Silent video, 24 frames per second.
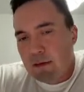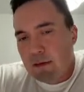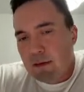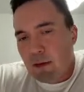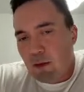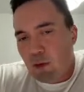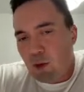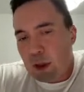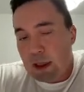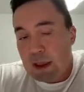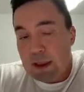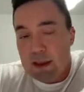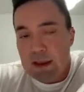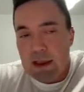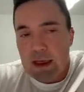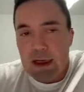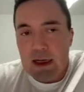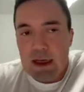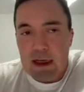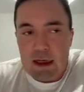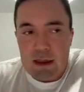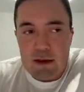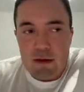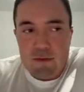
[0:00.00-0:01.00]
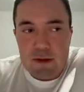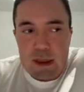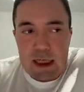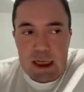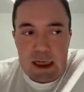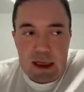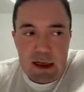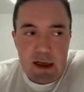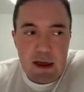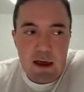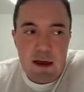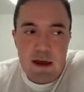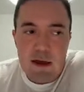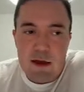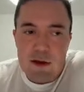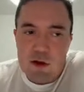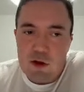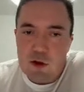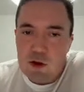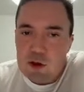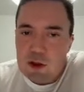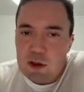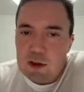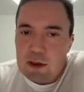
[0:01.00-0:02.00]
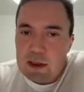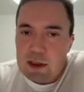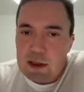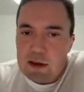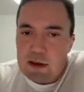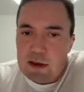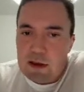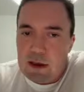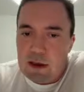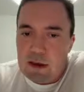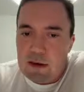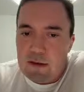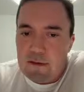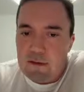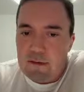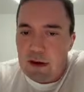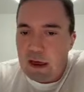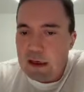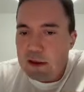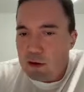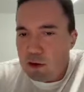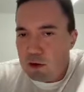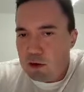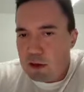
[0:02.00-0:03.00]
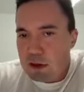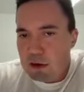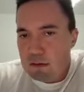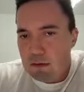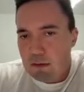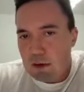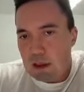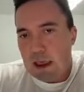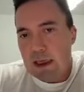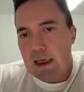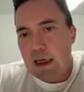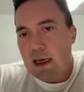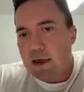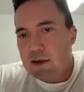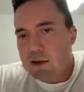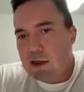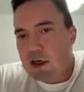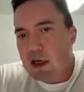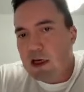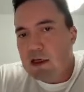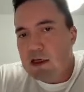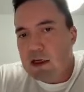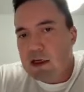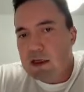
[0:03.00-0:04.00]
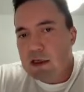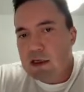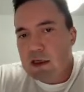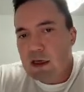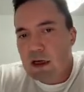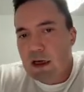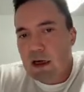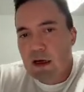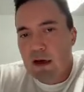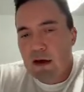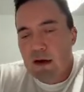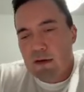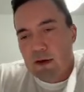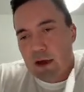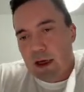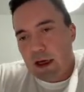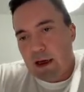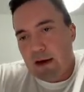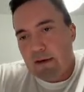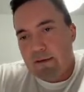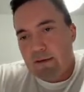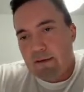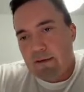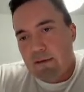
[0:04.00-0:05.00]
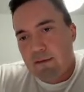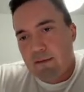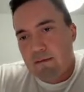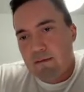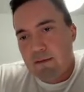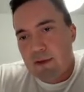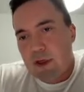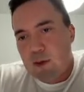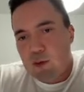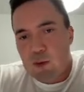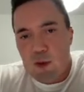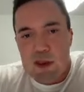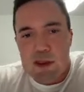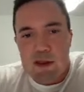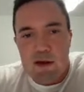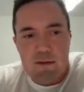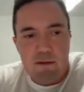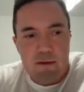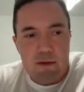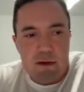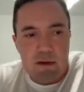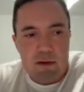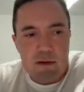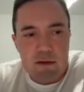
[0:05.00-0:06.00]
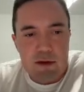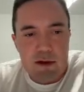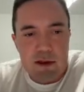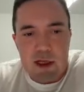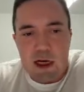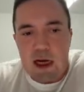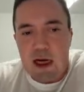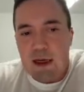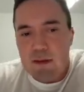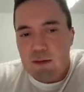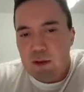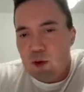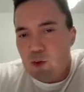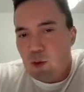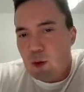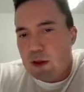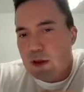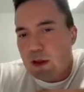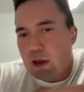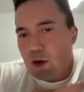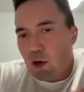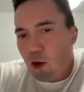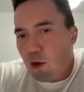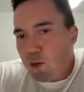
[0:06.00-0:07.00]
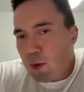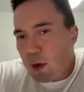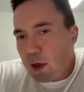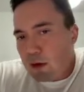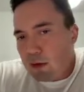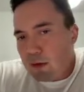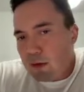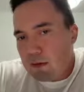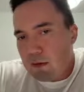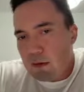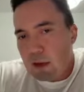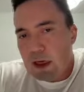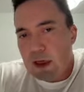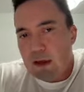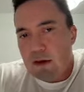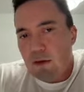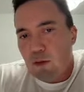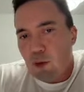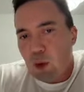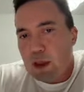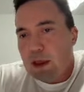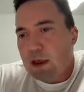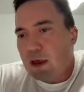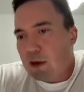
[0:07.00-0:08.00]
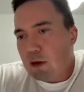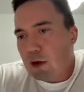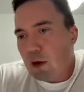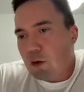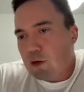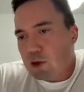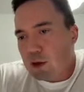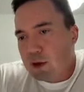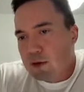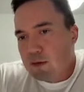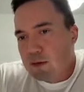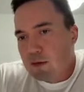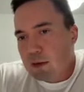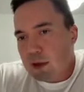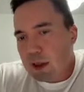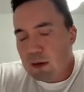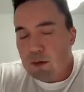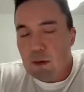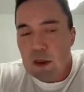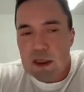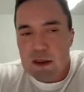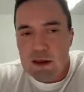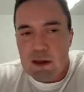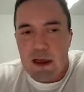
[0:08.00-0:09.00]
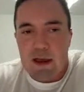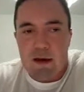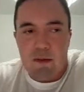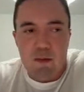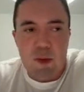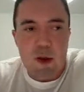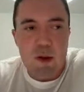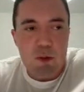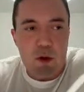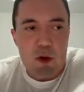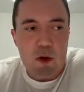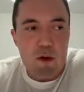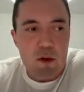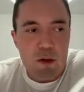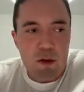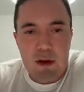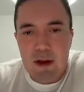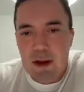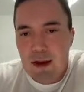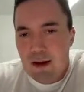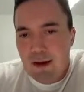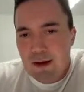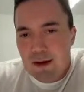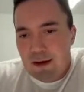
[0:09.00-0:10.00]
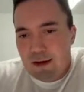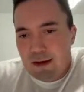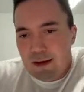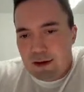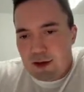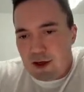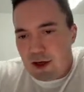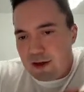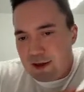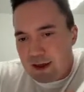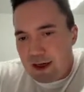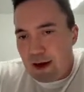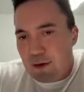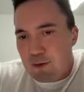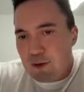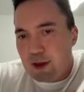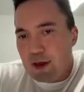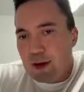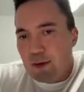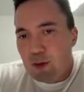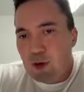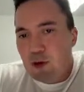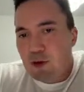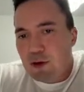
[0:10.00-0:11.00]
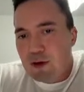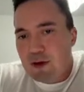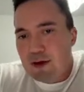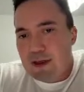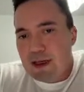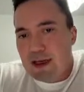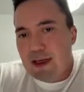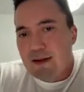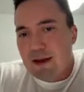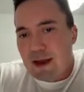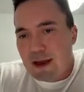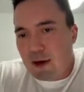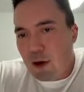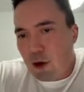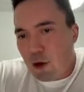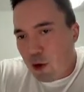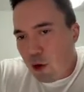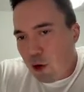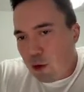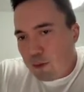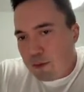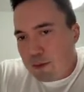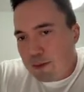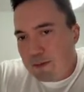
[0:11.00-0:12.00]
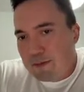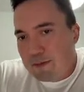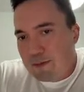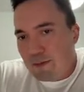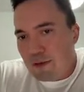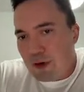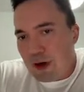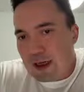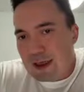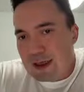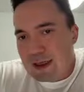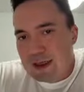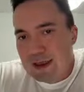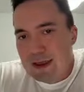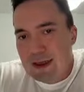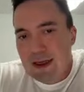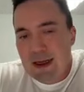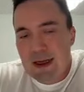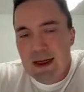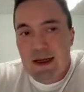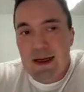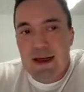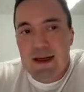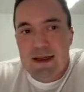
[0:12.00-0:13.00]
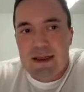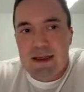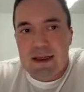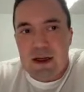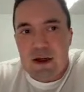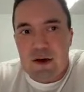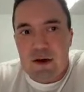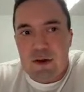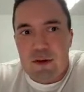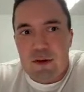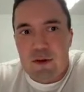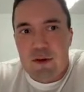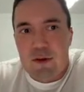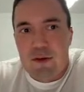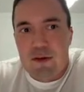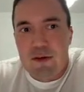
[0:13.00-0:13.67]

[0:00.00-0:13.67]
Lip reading: What is the end of day? Usually the venues, like exchanges, they have specific times when they open and when they close. It means like people shut down the computers and they go home, right? So